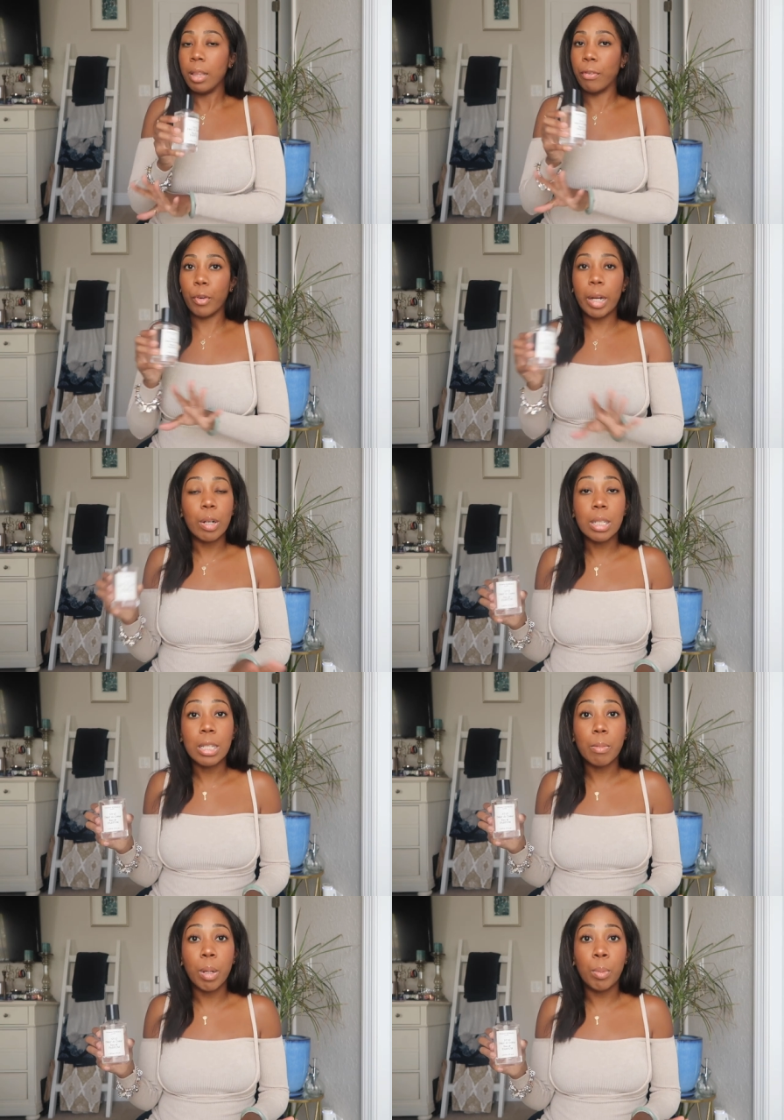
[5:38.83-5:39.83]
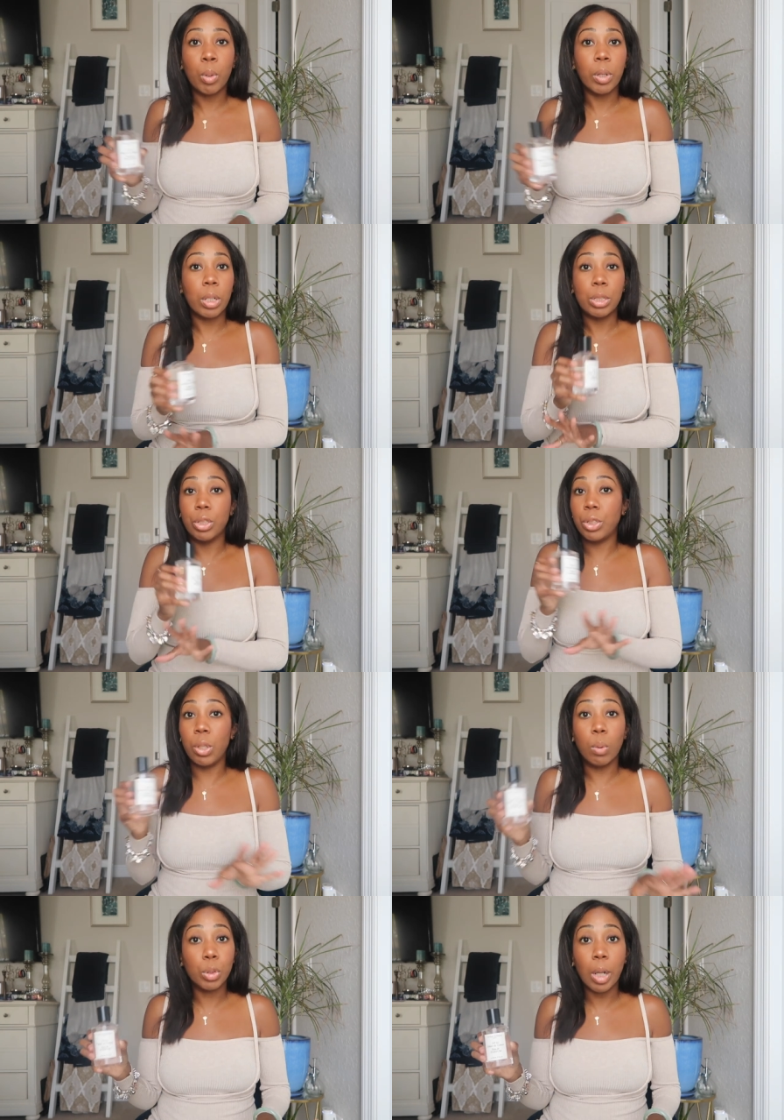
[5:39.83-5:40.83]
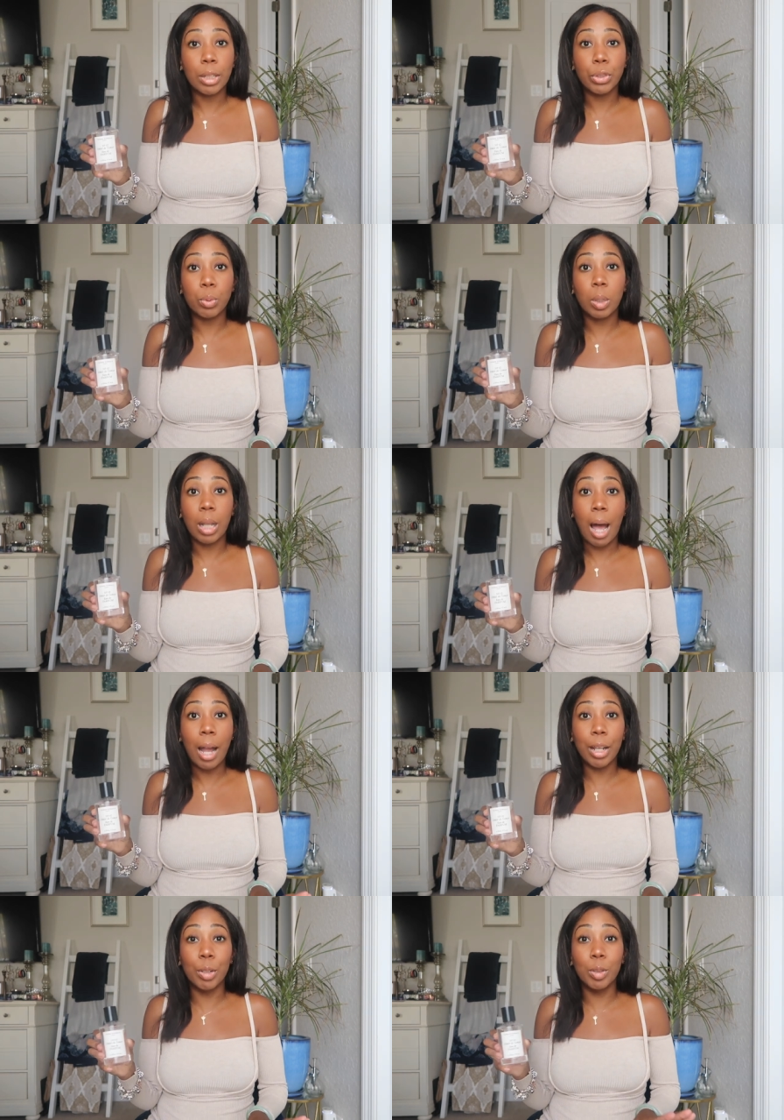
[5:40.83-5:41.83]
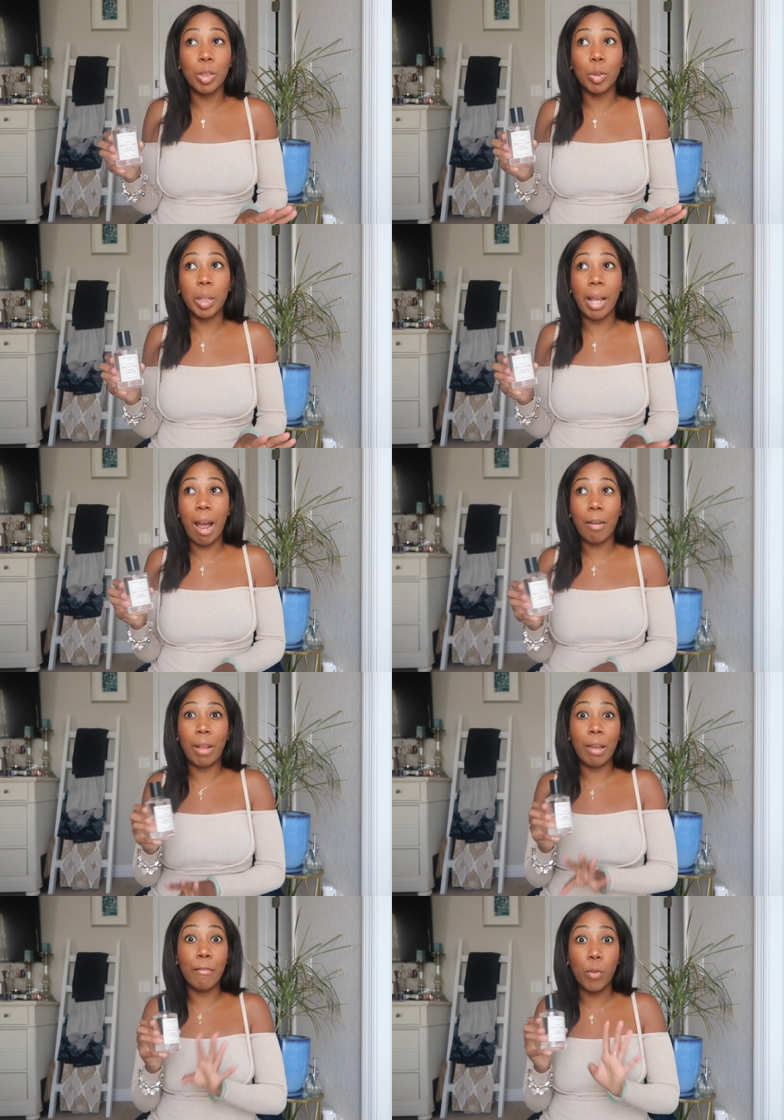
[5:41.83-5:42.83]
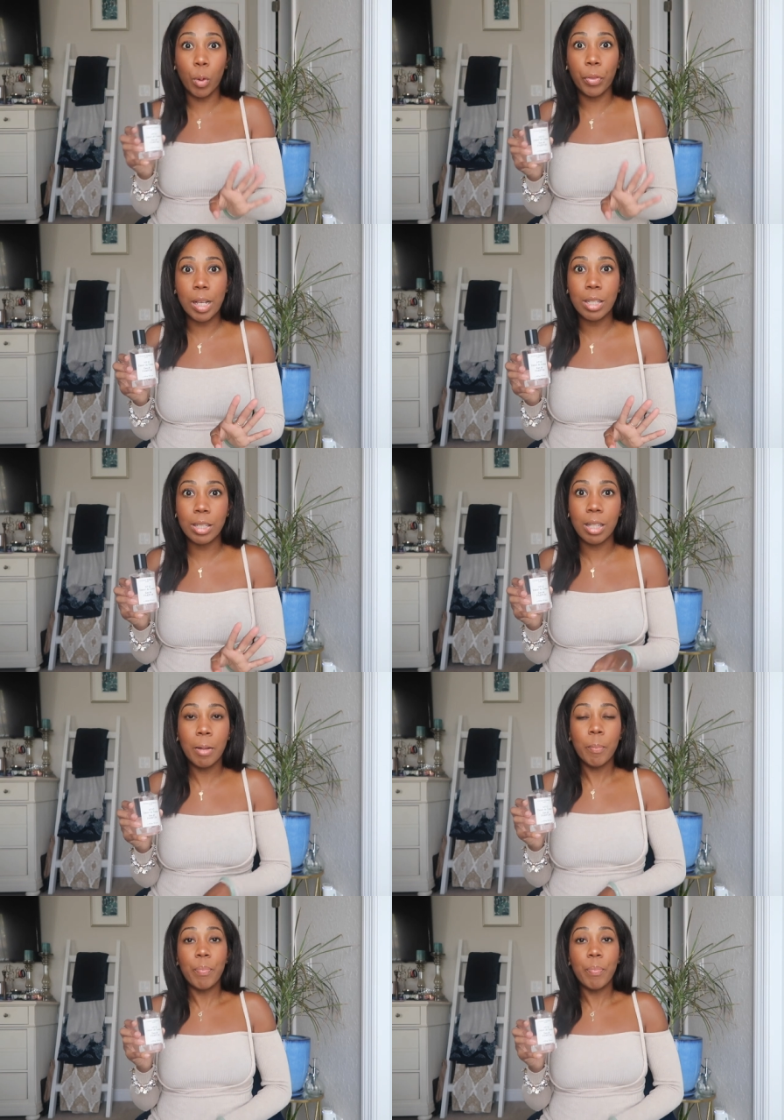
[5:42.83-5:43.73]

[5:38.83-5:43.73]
The fragrance is minimal. They don't try to do a lot. You literally have like 4 things.